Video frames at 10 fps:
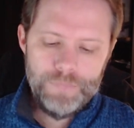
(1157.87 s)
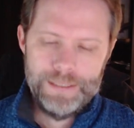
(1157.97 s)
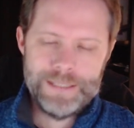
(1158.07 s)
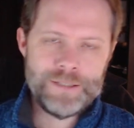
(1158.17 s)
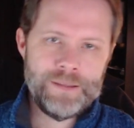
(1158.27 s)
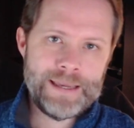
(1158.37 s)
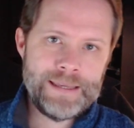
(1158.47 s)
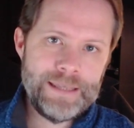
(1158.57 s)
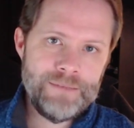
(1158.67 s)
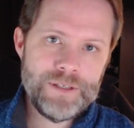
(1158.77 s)
So that
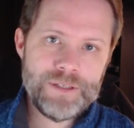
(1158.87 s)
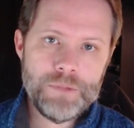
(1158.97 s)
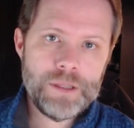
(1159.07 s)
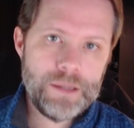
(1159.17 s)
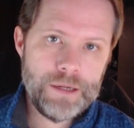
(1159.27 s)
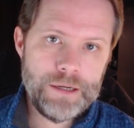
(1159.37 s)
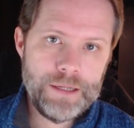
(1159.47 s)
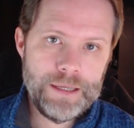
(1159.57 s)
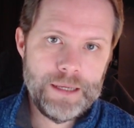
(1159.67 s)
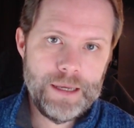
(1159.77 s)
can give you some
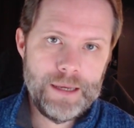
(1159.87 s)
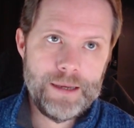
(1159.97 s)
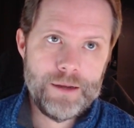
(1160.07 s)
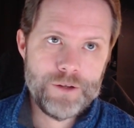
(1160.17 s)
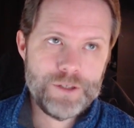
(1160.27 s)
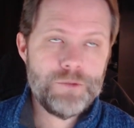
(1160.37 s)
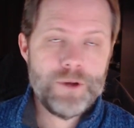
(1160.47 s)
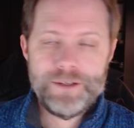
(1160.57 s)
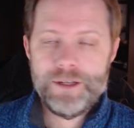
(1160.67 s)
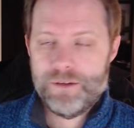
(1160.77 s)
clarity or some
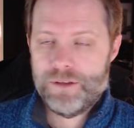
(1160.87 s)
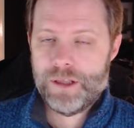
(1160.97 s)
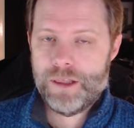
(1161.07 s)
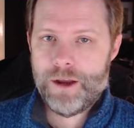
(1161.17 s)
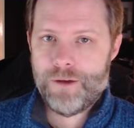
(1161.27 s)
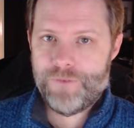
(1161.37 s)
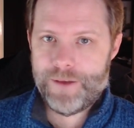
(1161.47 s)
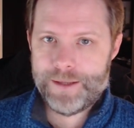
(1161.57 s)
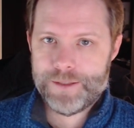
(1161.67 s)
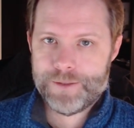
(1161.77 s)
criteria that
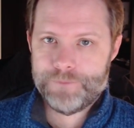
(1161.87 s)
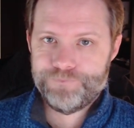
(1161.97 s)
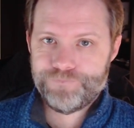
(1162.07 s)
clarifies